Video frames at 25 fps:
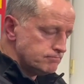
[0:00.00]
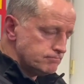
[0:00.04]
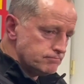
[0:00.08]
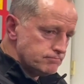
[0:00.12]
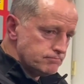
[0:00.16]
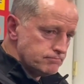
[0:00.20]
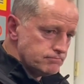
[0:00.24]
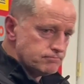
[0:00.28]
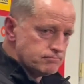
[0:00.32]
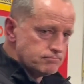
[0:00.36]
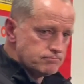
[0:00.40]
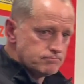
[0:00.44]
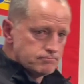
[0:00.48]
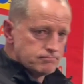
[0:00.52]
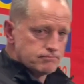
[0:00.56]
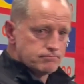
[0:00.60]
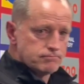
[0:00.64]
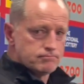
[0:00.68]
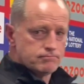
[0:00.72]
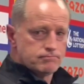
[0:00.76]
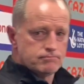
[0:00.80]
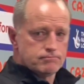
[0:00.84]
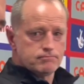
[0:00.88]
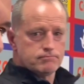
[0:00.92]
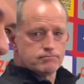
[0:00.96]

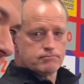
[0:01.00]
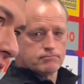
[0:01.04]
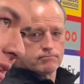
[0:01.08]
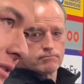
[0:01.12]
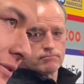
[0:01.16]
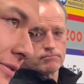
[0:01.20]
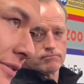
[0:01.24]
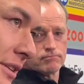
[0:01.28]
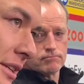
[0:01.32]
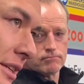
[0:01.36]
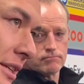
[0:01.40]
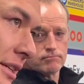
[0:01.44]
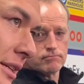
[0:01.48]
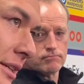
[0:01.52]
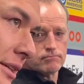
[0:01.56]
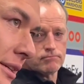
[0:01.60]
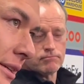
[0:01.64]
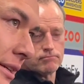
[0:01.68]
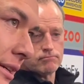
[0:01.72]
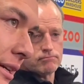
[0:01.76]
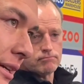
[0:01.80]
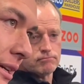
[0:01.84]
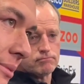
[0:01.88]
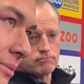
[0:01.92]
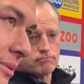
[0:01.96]

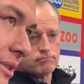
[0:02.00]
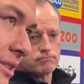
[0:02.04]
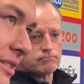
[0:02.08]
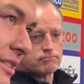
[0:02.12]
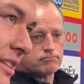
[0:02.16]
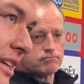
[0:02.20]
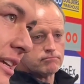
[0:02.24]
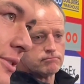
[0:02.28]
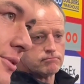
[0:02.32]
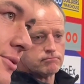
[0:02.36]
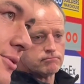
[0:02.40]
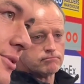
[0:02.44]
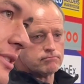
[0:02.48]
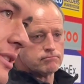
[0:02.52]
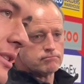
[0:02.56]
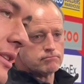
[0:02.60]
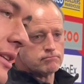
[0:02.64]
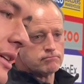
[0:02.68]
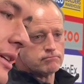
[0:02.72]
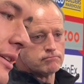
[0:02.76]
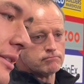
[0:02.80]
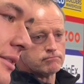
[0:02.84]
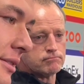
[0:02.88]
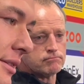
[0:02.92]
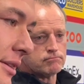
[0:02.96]

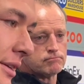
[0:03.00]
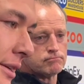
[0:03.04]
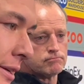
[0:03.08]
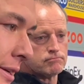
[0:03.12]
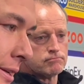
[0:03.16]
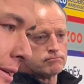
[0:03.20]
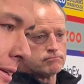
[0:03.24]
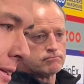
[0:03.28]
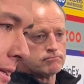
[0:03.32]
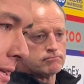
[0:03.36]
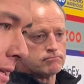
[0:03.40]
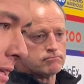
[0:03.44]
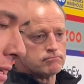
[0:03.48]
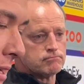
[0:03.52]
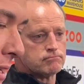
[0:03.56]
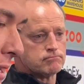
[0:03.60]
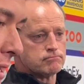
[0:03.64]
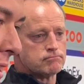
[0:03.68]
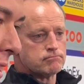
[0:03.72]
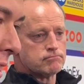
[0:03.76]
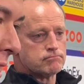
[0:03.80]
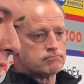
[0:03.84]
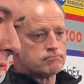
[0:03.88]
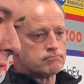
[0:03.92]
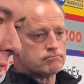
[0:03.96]

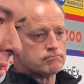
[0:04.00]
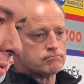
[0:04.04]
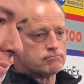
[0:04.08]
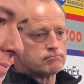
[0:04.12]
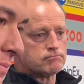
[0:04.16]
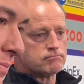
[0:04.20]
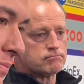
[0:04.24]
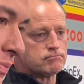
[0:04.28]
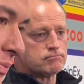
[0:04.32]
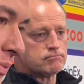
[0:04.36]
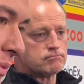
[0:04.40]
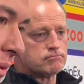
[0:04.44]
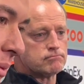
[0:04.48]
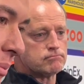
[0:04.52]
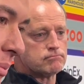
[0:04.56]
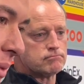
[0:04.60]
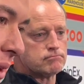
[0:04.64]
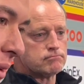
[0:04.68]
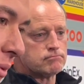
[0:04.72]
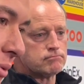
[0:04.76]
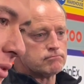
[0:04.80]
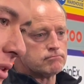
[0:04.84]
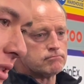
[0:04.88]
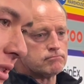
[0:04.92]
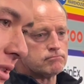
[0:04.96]

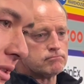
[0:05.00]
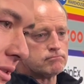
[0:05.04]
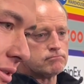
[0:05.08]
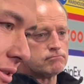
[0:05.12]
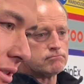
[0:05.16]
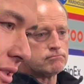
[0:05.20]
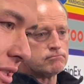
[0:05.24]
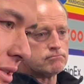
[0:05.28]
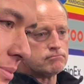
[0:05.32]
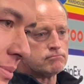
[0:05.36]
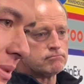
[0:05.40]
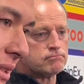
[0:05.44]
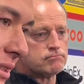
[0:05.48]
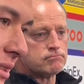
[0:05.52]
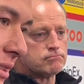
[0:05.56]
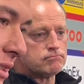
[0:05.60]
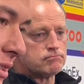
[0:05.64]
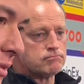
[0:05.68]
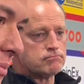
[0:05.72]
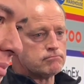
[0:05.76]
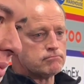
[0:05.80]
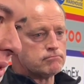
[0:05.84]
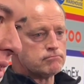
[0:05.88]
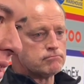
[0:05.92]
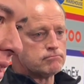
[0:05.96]

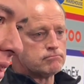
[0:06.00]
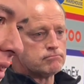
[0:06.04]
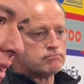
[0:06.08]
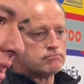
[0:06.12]
(not speaking)